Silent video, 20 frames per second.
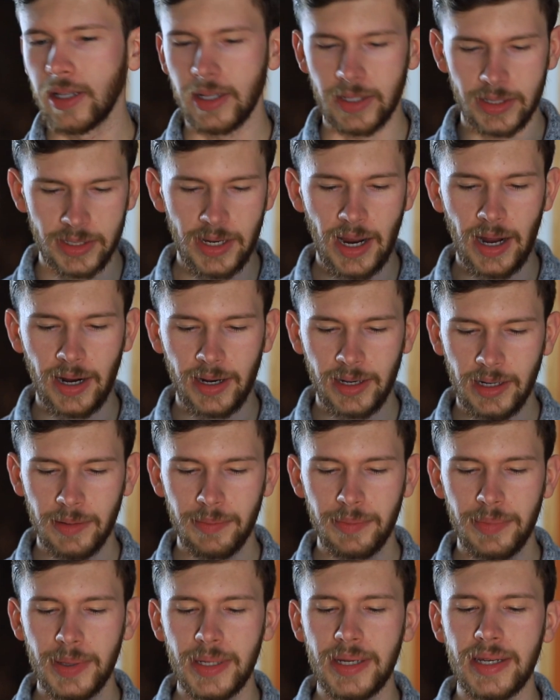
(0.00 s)
It's not going
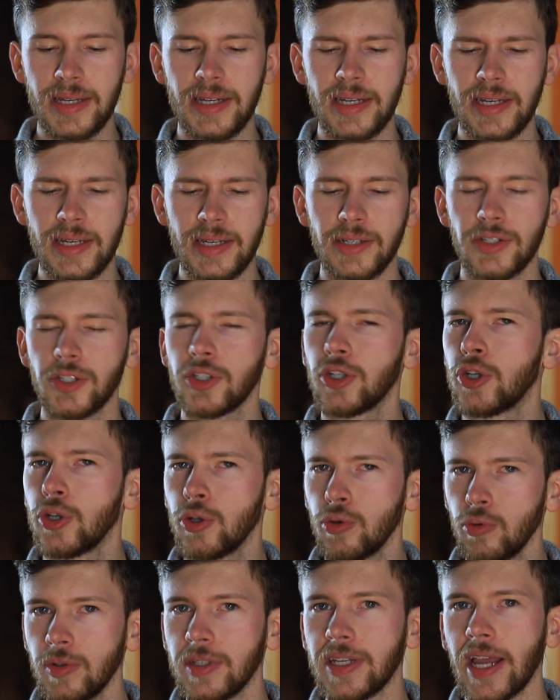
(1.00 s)
to be
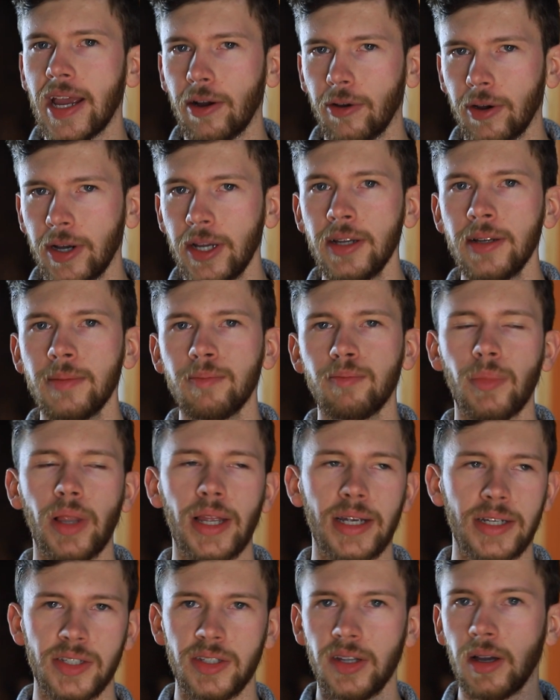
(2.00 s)
too daring
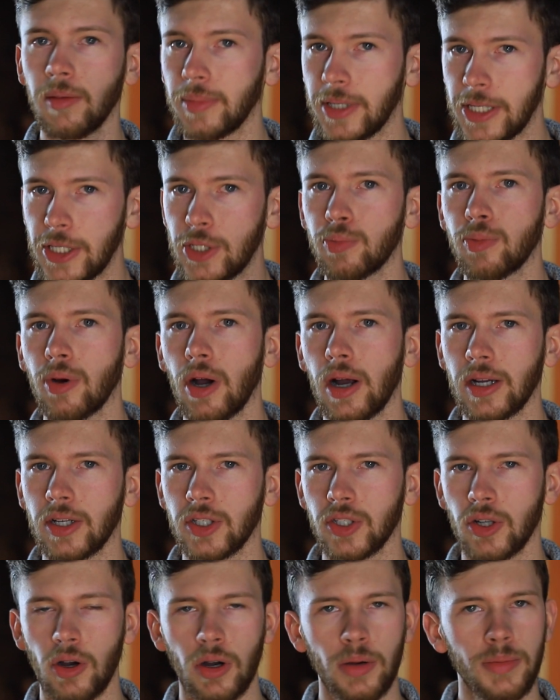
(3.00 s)
like some niche
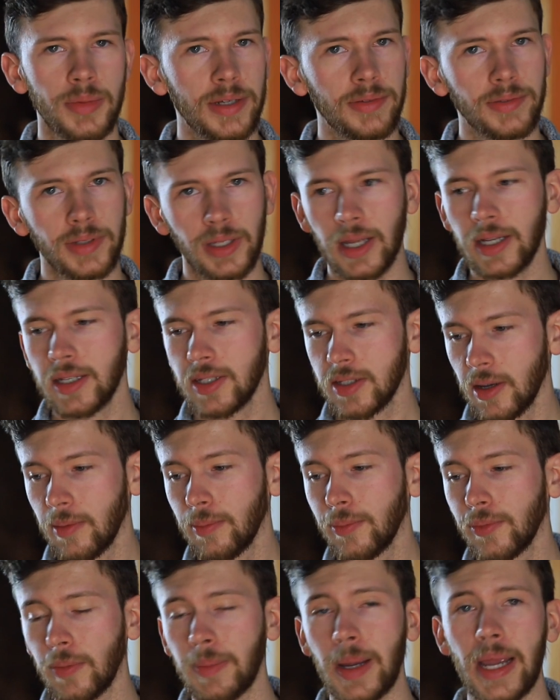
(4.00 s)
products are, even like
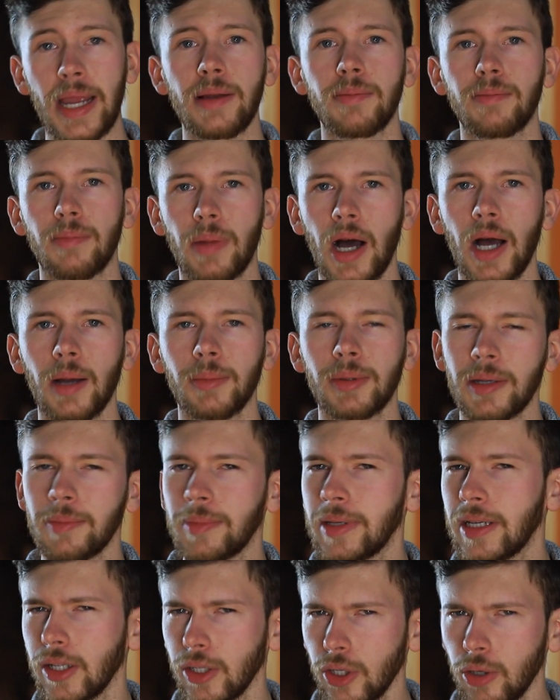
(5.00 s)
some from eight and Bob
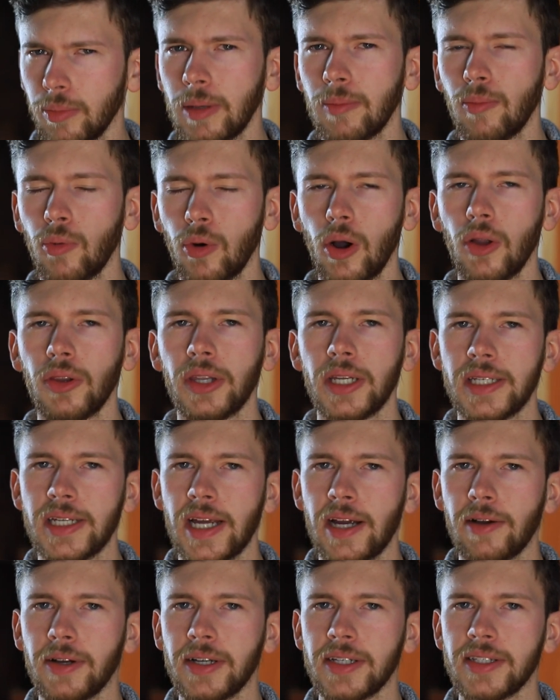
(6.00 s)
can be a little bit more on the
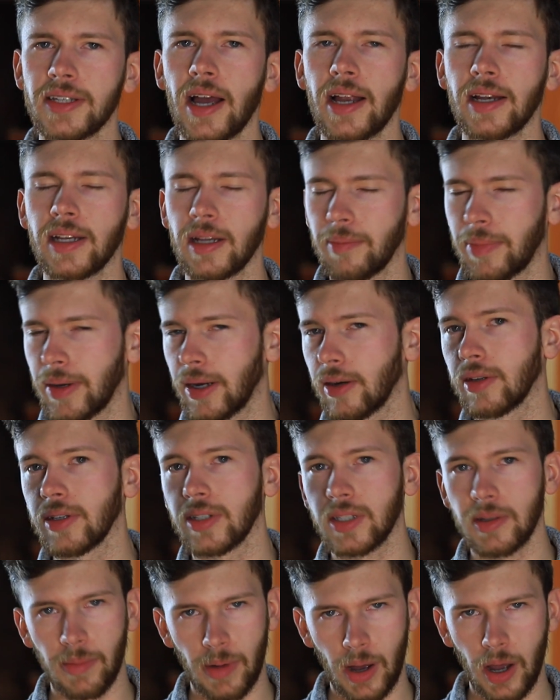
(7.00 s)
daring side compared
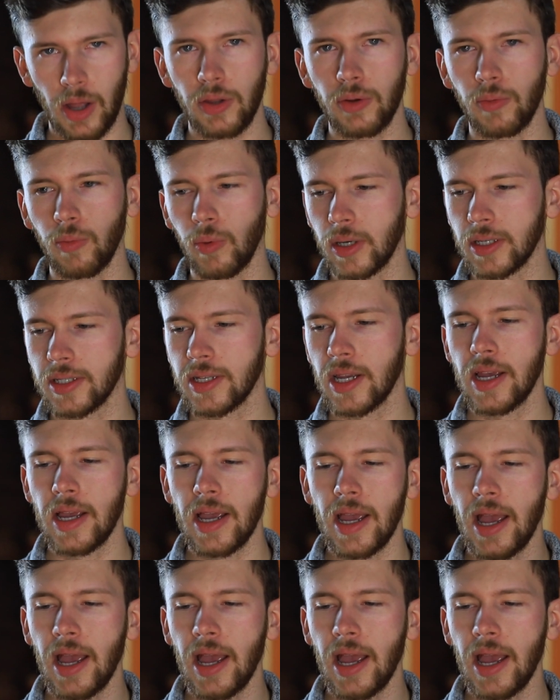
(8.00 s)
to some other ones.